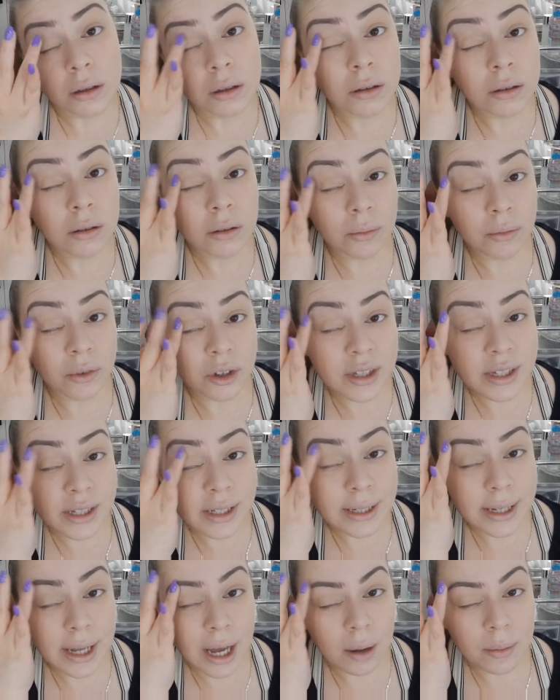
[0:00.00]
to just
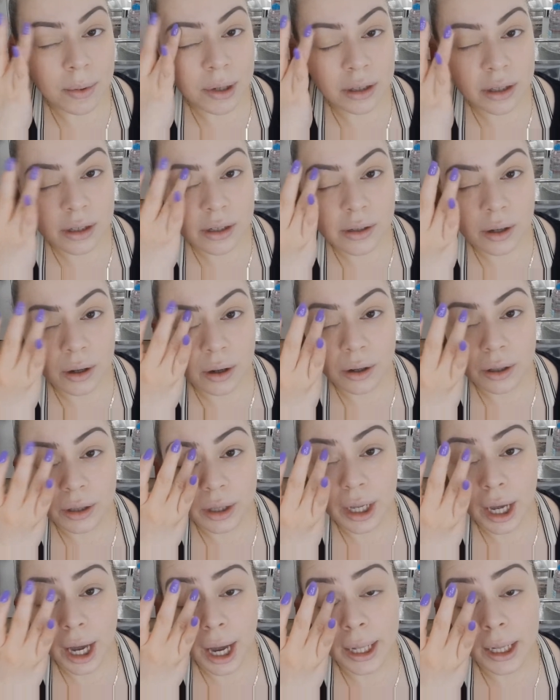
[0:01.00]
dabbing this on
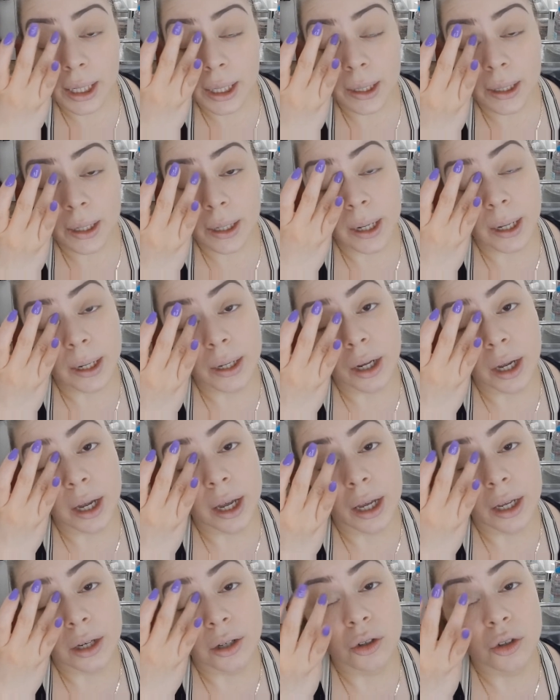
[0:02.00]
the eyelid,
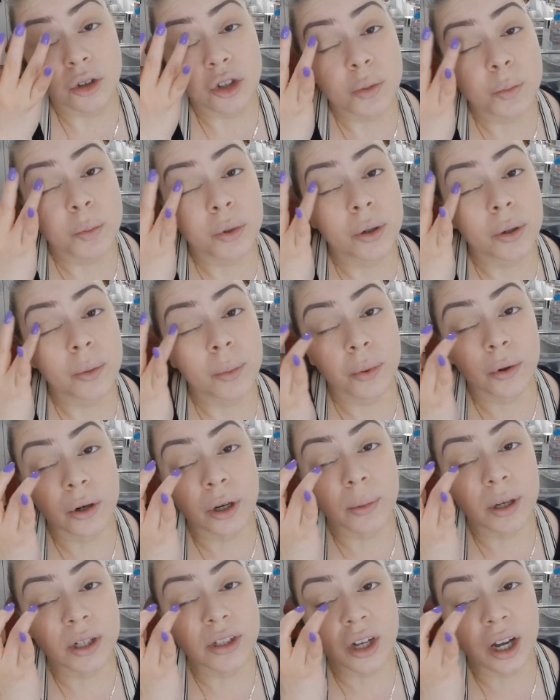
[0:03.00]
and you just put it pretty
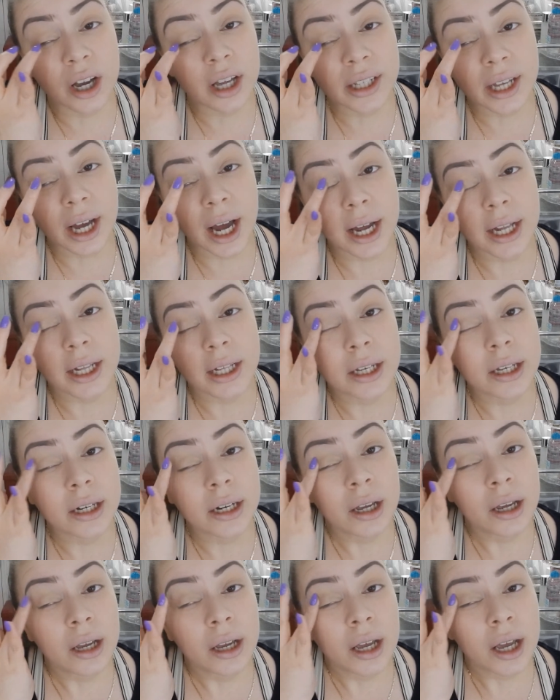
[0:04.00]
much on the eyelid,
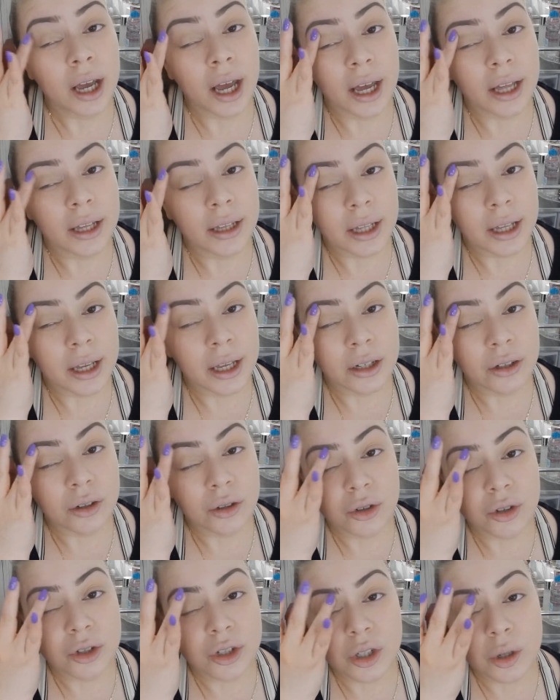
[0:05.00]
and then you
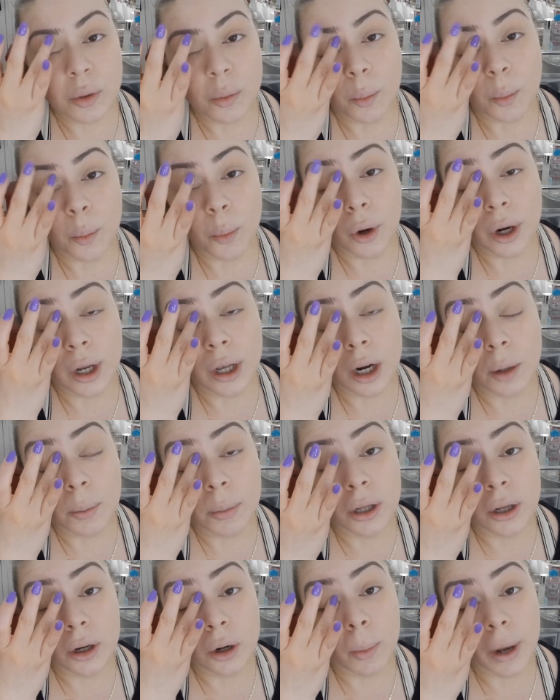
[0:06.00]
just bring it up
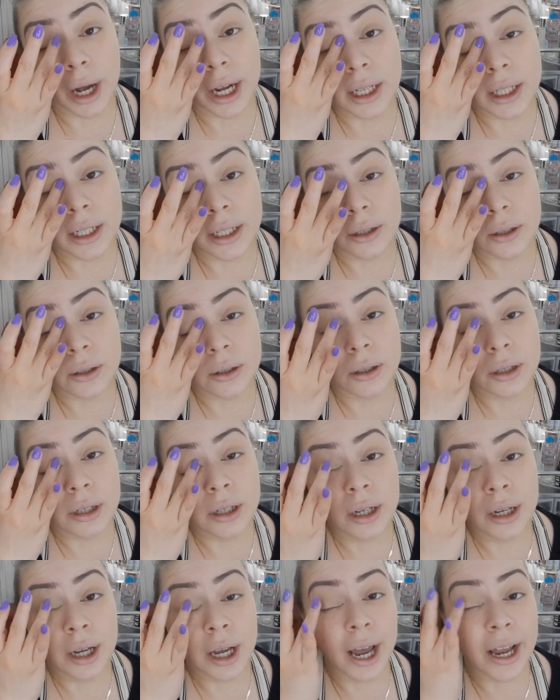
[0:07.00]
little by little
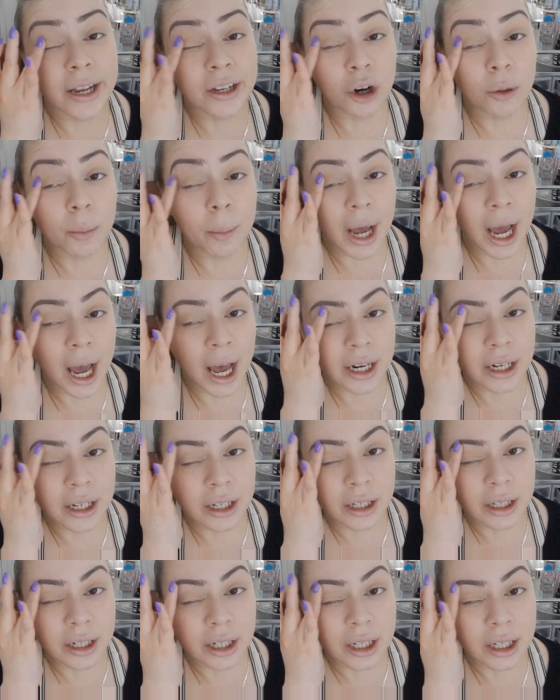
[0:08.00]
and you're patting
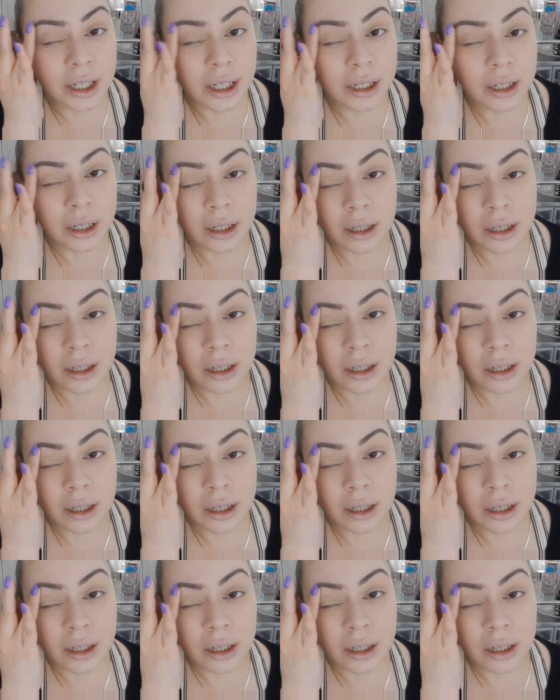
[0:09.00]
it in.